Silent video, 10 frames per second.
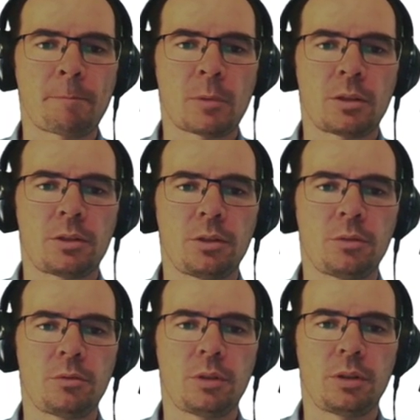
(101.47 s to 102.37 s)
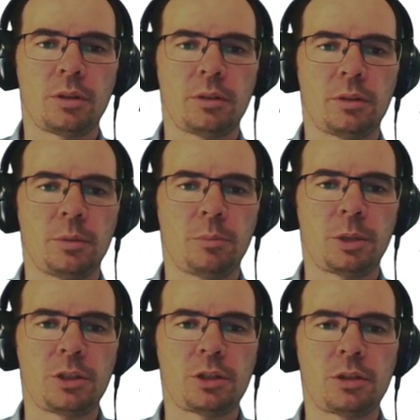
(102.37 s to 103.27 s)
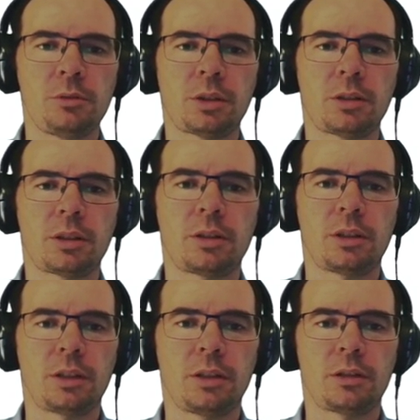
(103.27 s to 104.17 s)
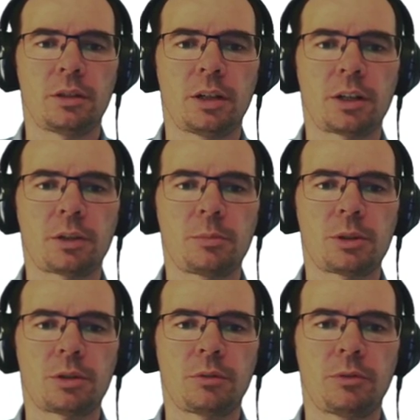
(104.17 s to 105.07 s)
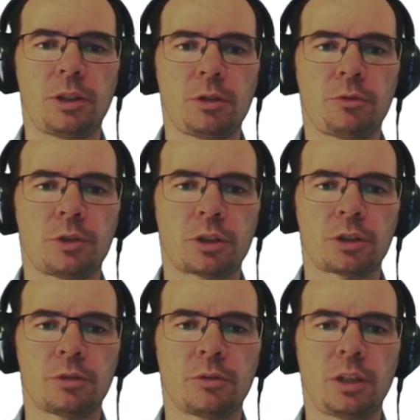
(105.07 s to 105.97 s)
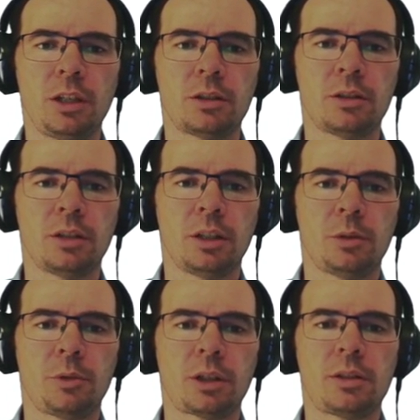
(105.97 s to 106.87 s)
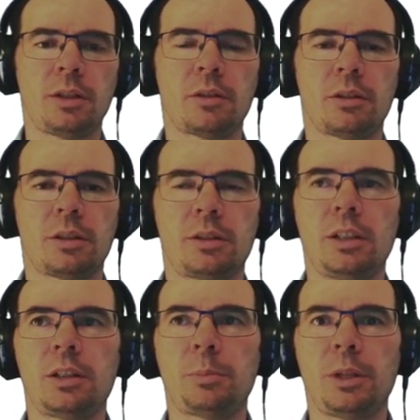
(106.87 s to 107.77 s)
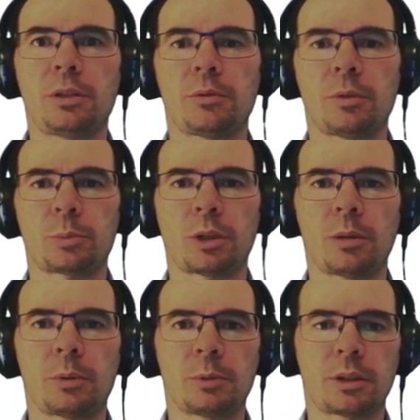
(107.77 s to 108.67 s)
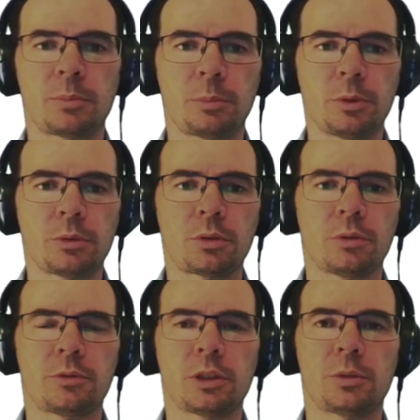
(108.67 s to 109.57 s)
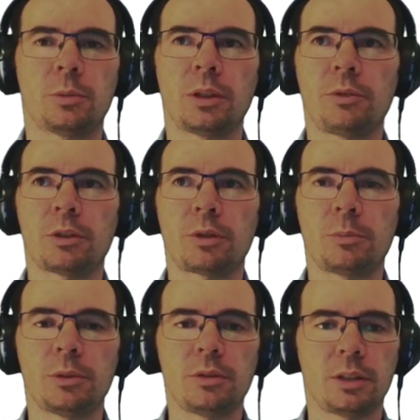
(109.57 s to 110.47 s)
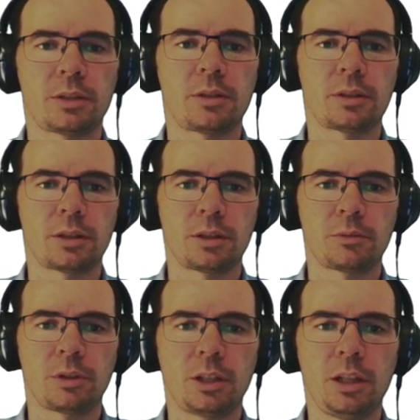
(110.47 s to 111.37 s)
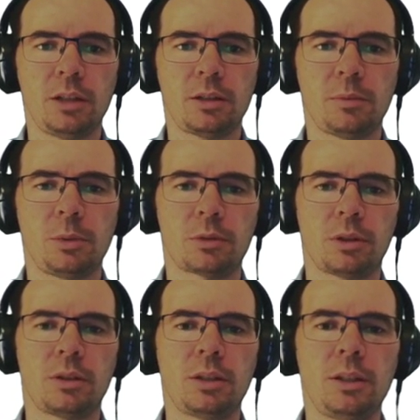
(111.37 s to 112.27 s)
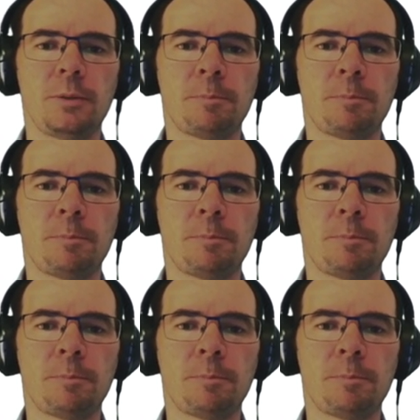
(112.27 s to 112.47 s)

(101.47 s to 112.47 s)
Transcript: So by just looking at the arguments of the value function over here, we can see that the state space of the problem is composed of just one variable, that's the size of the cake in period t.